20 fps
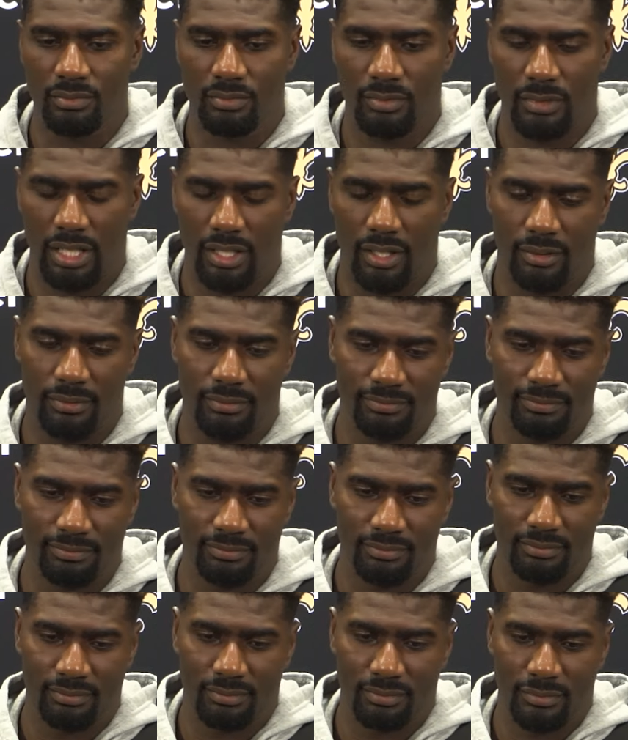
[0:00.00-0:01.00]
Yeah.
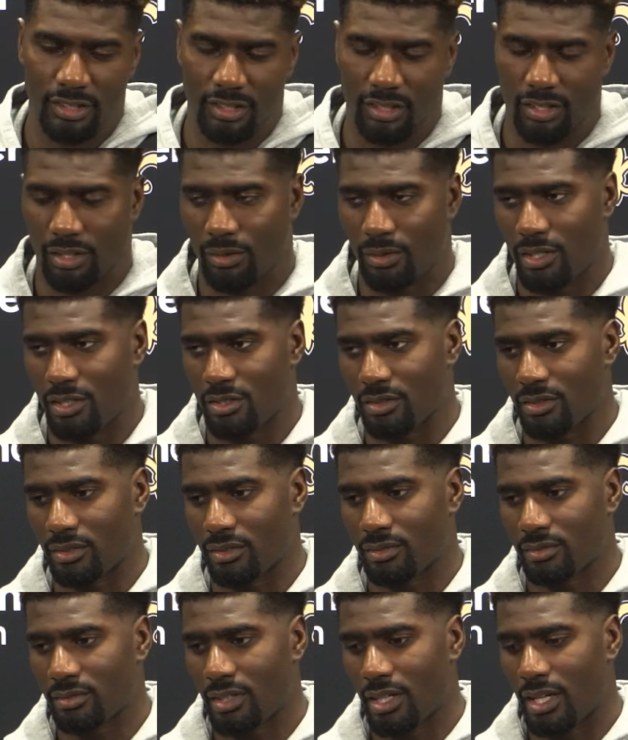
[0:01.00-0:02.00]
It's a good question.
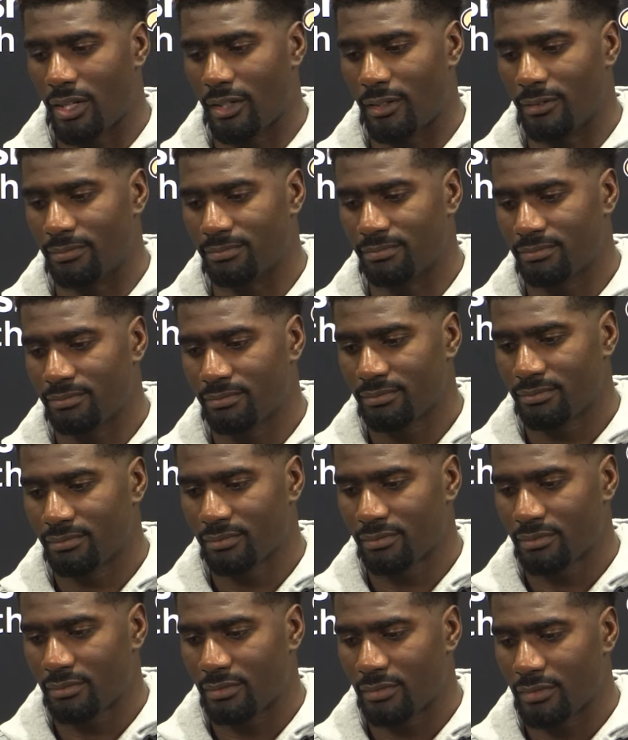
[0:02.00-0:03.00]

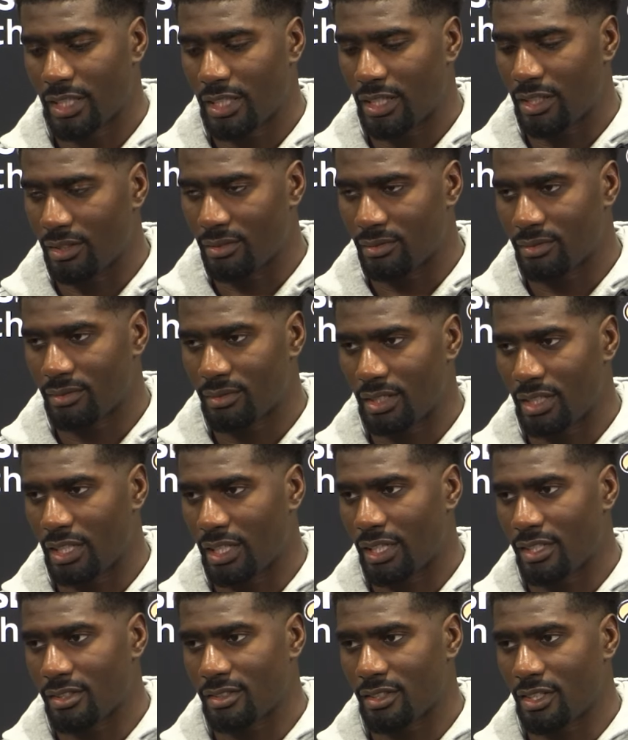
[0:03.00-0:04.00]
Yeah, and
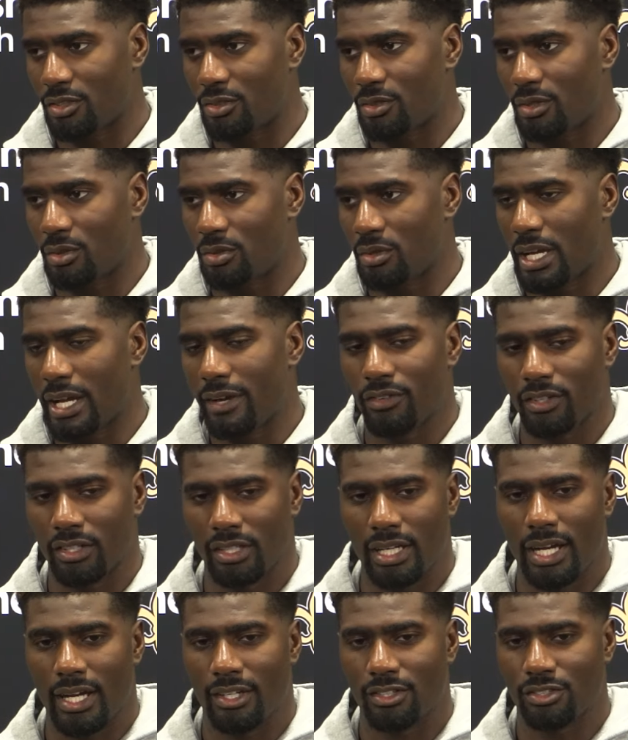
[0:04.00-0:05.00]
like I said, you have your
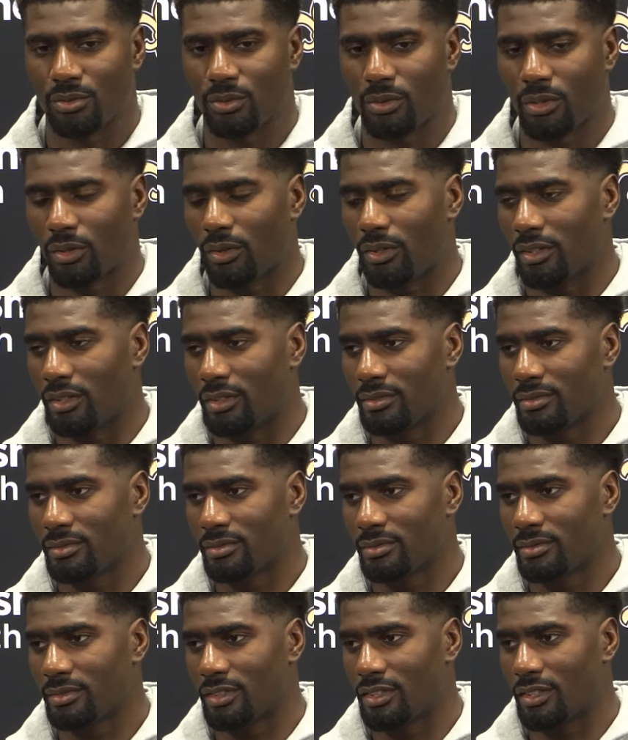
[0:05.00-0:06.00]
guys who are going to,
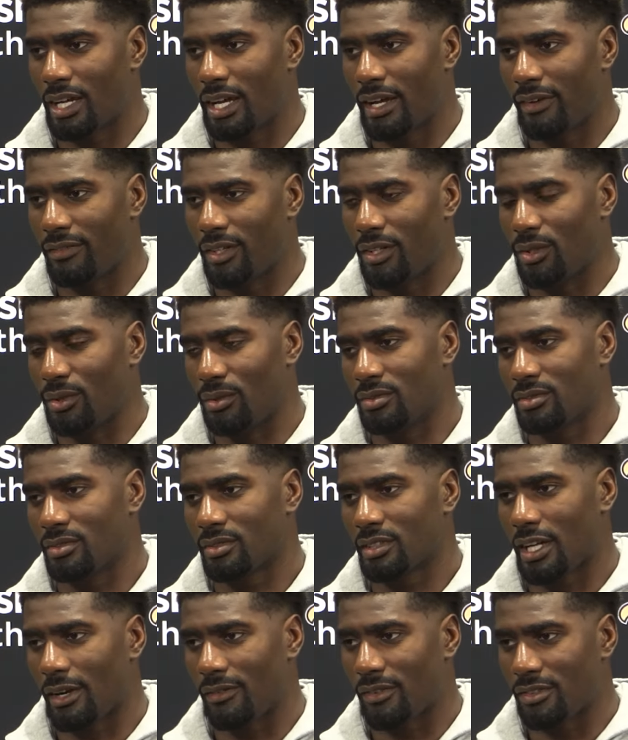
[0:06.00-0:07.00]
you know, have those
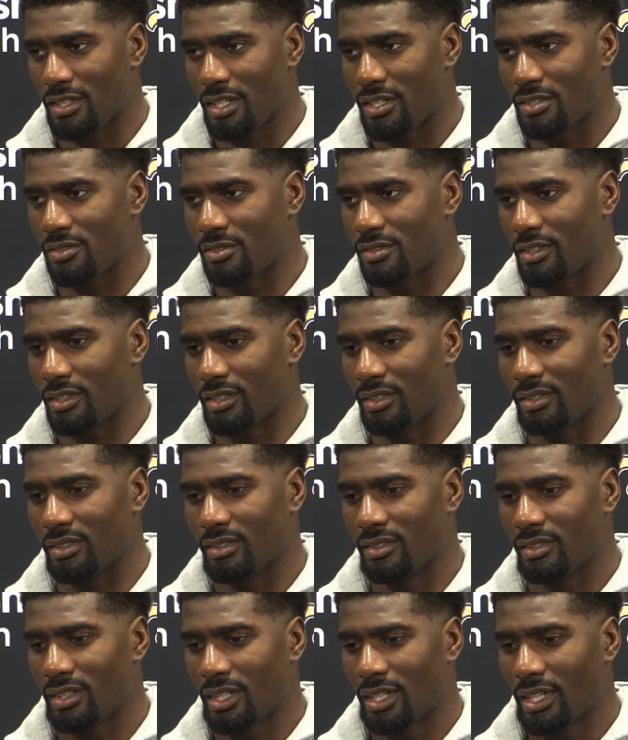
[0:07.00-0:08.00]
conversations in,
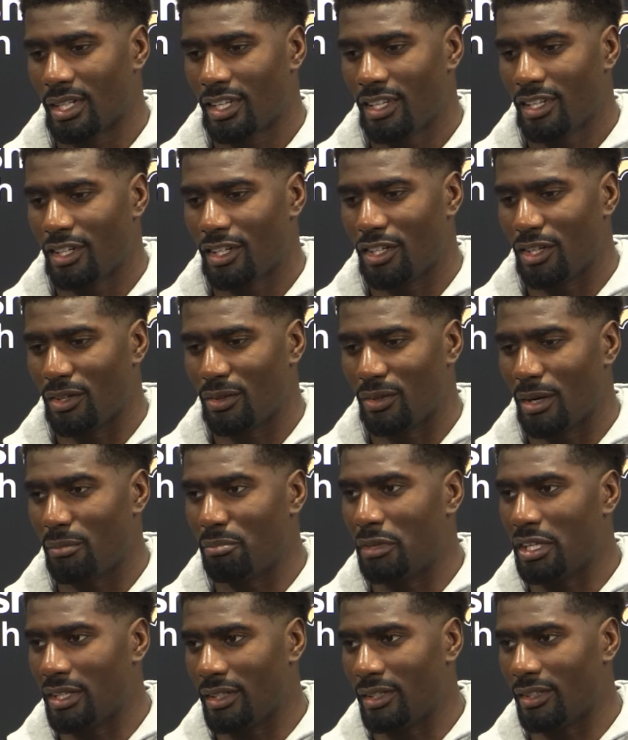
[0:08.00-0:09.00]
you know, a
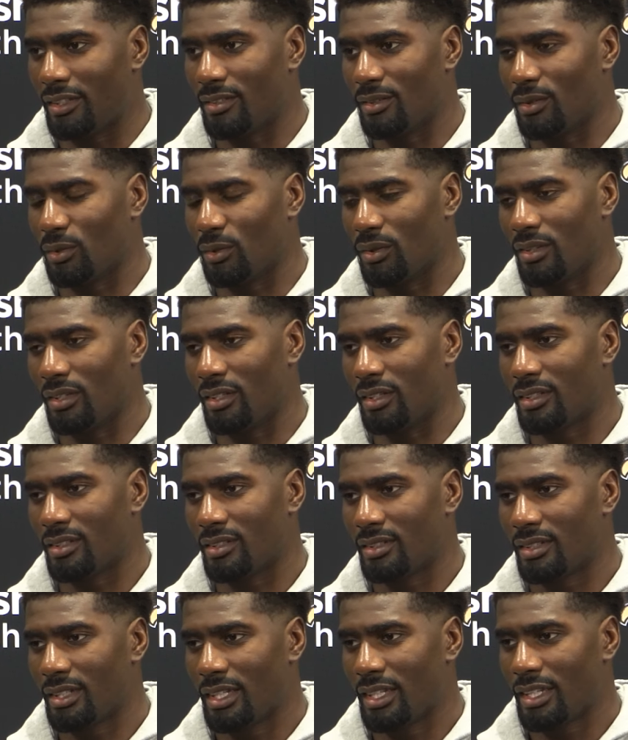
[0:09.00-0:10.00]
meeting or,
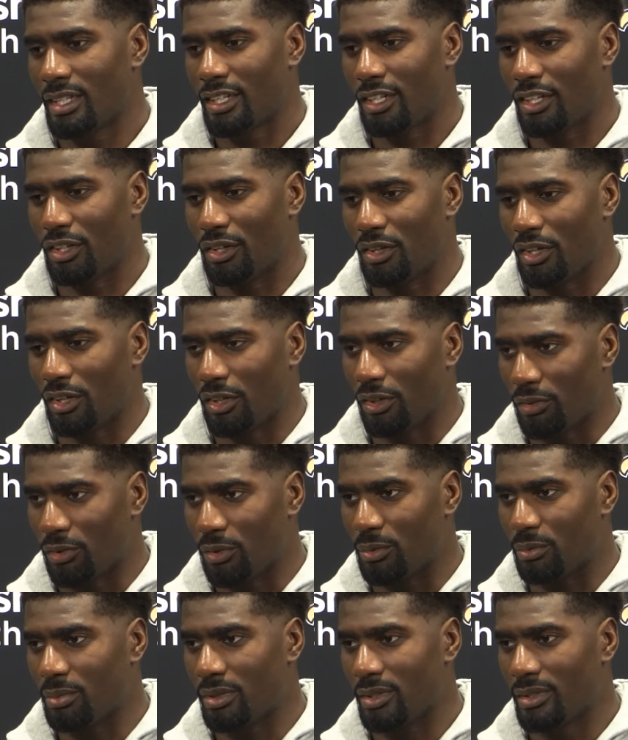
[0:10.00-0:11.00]
you know, a
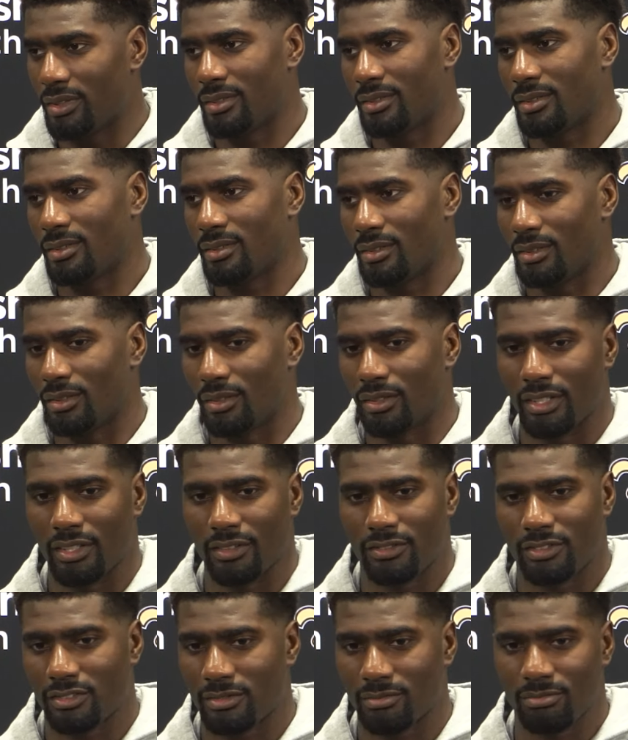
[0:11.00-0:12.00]
group, or
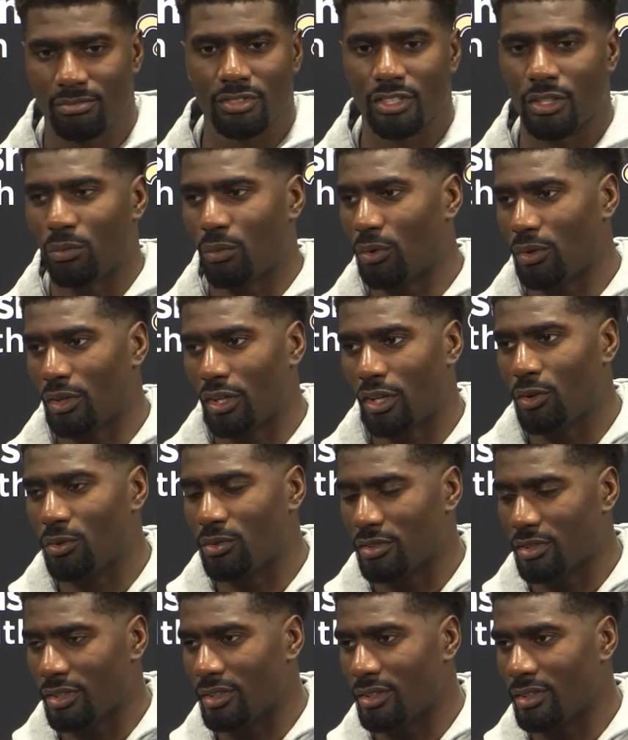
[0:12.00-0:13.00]
if someone were to
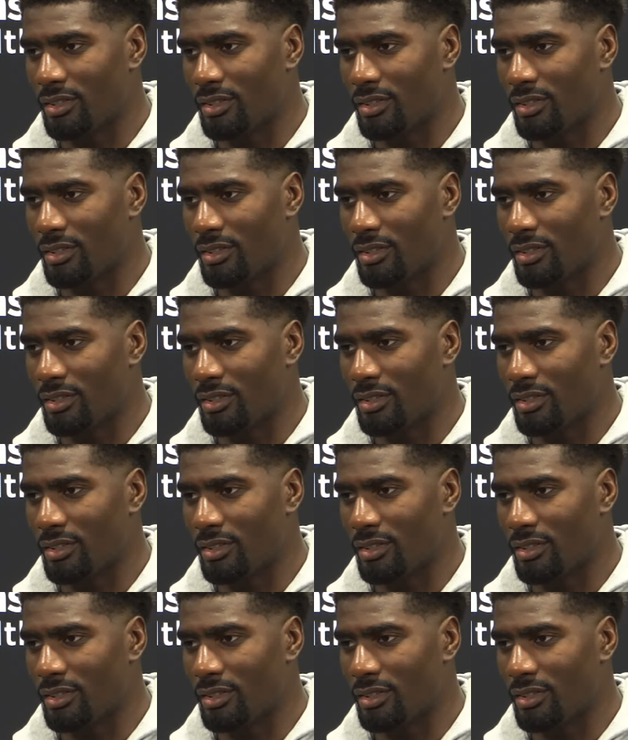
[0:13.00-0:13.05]
host